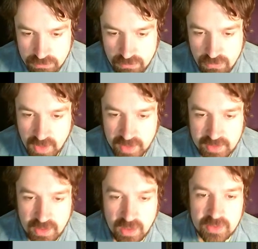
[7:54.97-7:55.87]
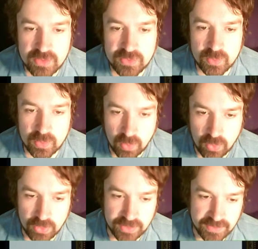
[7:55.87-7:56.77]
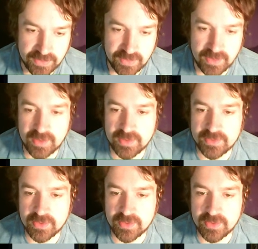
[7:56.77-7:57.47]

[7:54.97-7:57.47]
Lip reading: and not as rewarded as